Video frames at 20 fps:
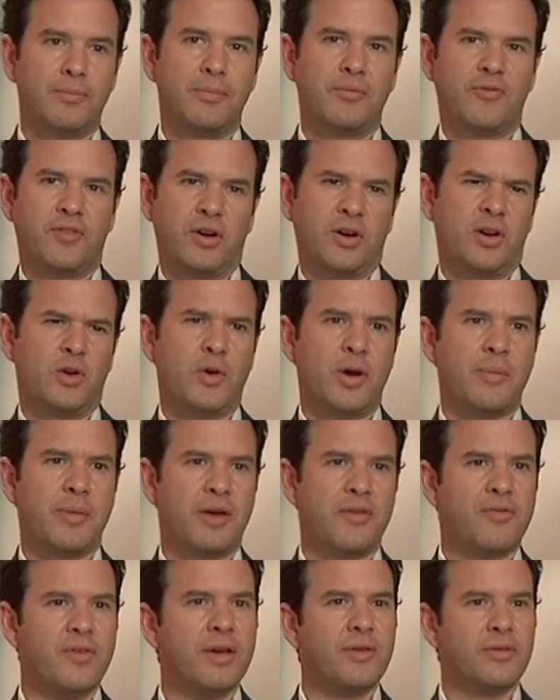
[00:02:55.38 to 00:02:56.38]
far and away
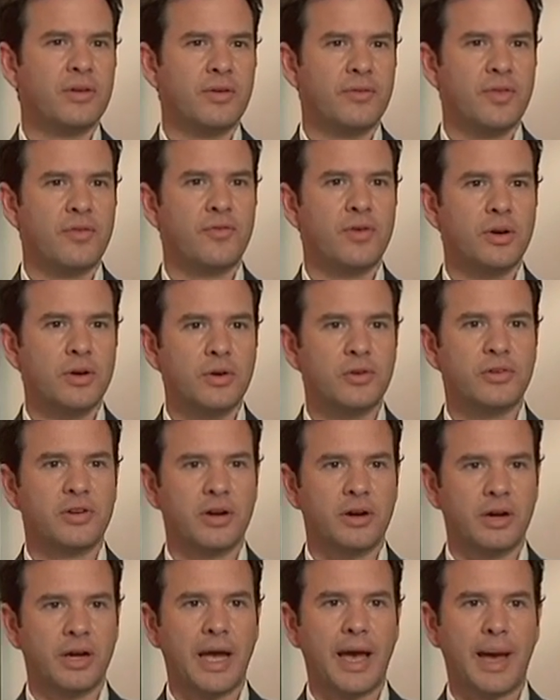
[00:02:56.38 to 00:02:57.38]
my favorite of the photo
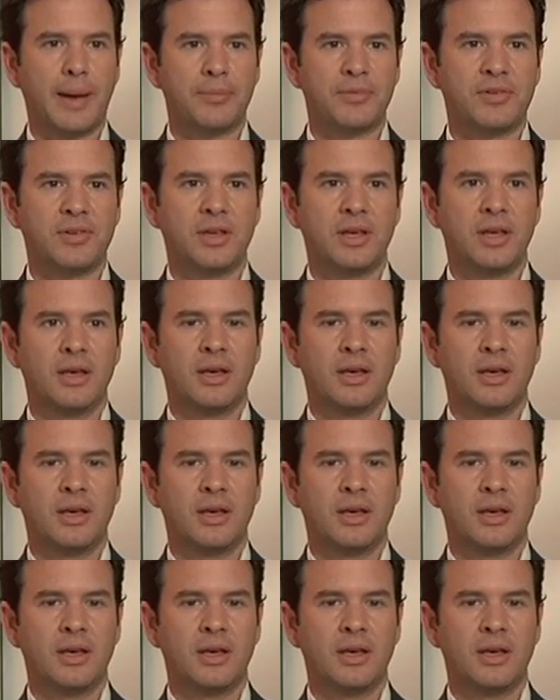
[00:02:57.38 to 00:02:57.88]
sharing apps.